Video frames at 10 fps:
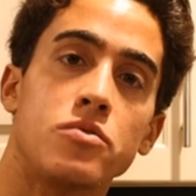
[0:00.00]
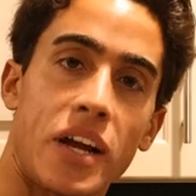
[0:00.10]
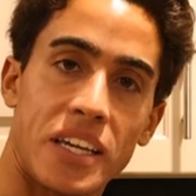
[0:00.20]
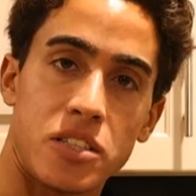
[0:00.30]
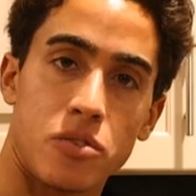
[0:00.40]

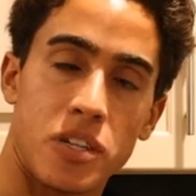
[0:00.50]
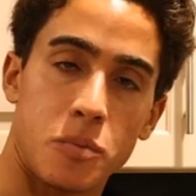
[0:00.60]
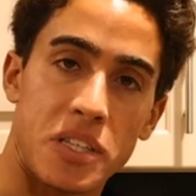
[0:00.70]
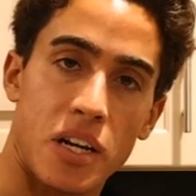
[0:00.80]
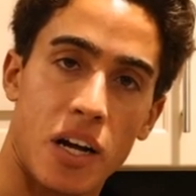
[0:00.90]
Frankie's Free
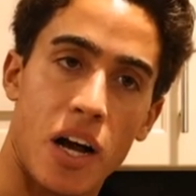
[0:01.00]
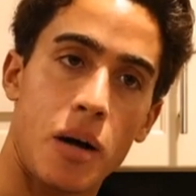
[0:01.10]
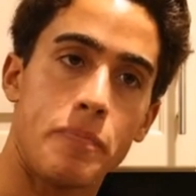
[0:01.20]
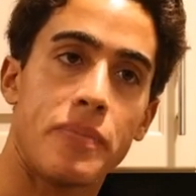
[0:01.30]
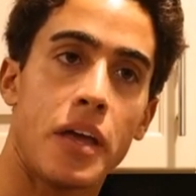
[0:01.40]
Range
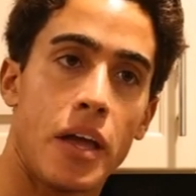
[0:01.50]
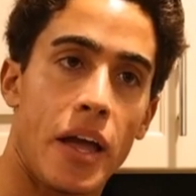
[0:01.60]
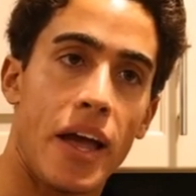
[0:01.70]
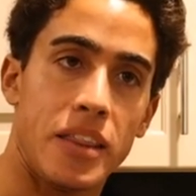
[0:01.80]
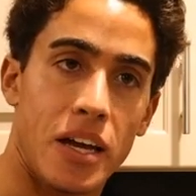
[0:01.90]
Meat.com,
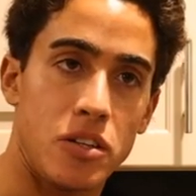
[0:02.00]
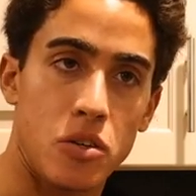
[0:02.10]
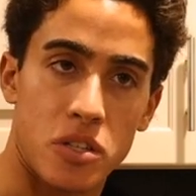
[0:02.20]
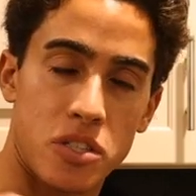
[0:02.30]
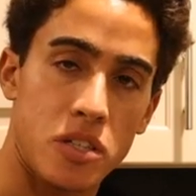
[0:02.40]
and then
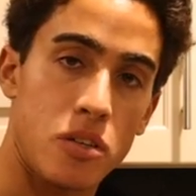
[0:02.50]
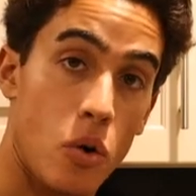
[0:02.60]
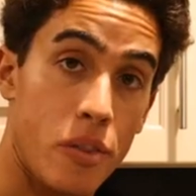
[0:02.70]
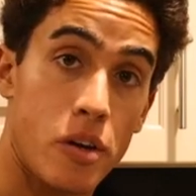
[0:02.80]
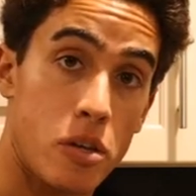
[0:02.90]
you can see
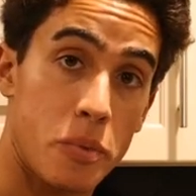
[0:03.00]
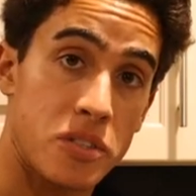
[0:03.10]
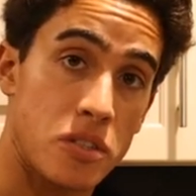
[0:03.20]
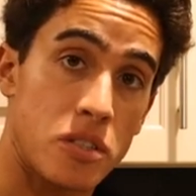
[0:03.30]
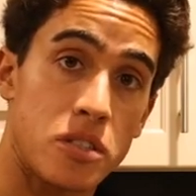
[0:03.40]
all the other
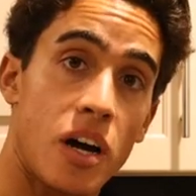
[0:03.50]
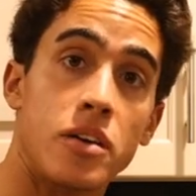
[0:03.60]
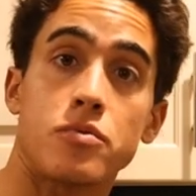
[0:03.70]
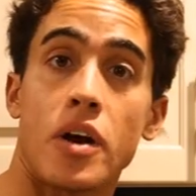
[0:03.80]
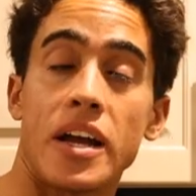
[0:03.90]
businesses
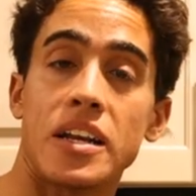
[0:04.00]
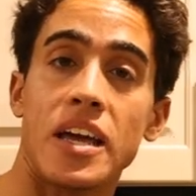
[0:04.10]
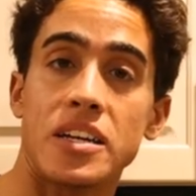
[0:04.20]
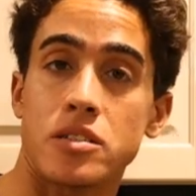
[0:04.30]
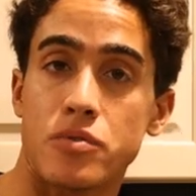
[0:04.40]
on
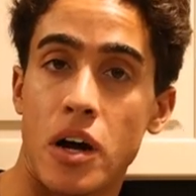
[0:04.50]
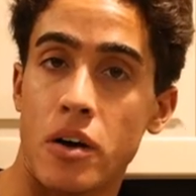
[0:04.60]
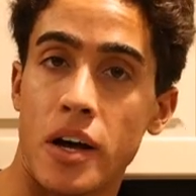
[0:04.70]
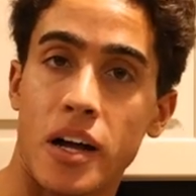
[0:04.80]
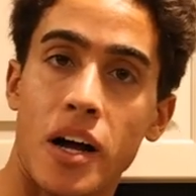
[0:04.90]

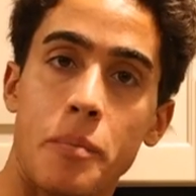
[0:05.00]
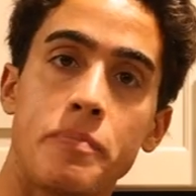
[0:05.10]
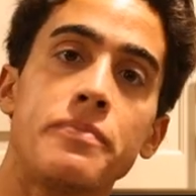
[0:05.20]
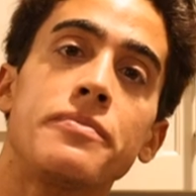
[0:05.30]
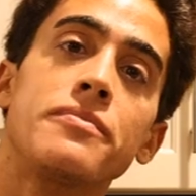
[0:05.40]

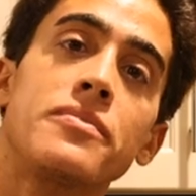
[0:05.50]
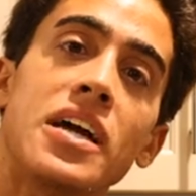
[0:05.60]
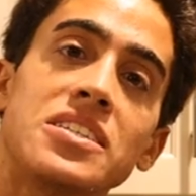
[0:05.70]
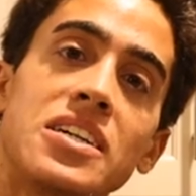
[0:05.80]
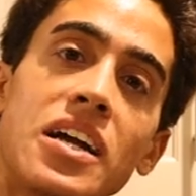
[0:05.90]
frank-tufano.com.
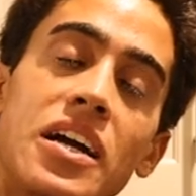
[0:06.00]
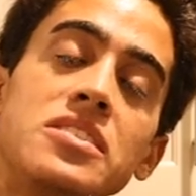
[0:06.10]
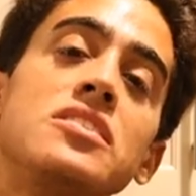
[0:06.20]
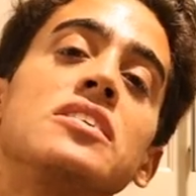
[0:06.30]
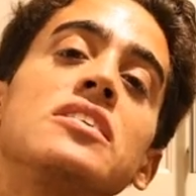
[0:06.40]
Thanks again,
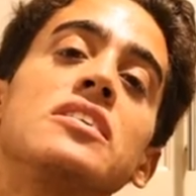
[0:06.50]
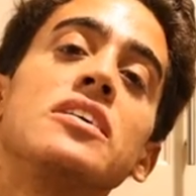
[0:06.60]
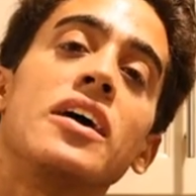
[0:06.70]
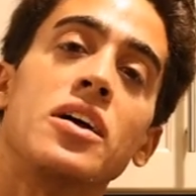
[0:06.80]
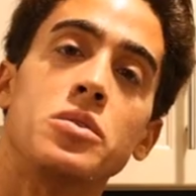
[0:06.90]
guys,
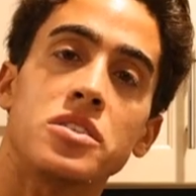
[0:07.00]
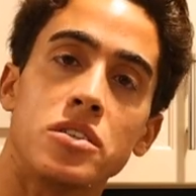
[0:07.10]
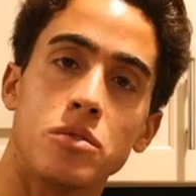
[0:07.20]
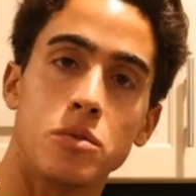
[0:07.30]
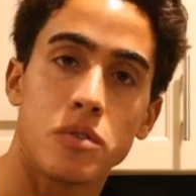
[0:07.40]
and I will
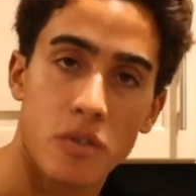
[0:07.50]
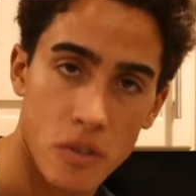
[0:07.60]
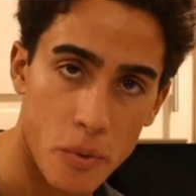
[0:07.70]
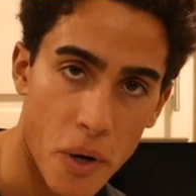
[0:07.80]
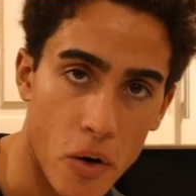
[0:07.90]
see you
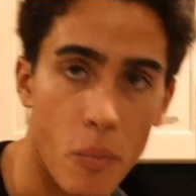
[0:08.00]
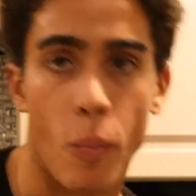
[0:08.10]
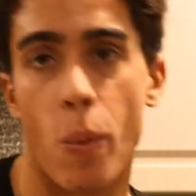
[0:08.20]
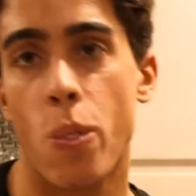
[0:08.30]
tomorrow.